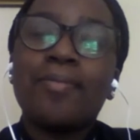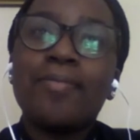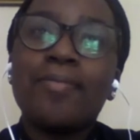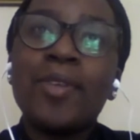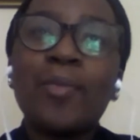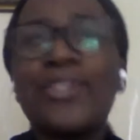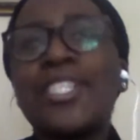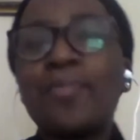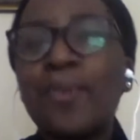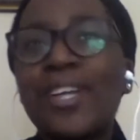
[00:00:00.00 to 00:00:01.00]
the
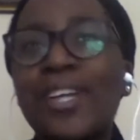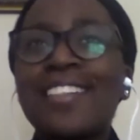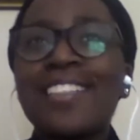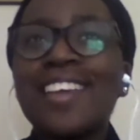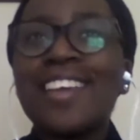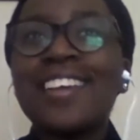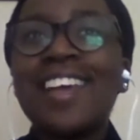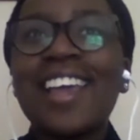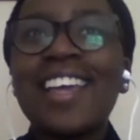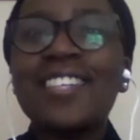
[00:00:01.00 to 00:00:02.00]
most important thing,
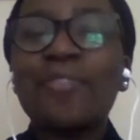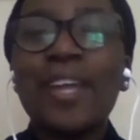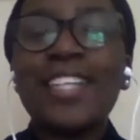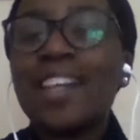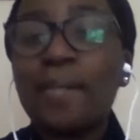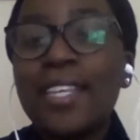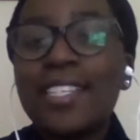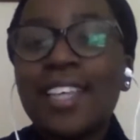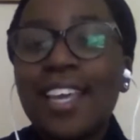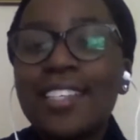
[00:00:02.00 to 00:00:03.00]
I guess. Writing
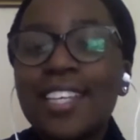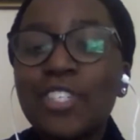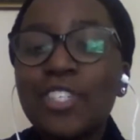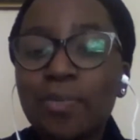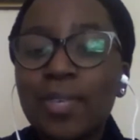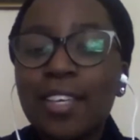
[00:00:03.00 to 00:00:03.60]
amazing essays should be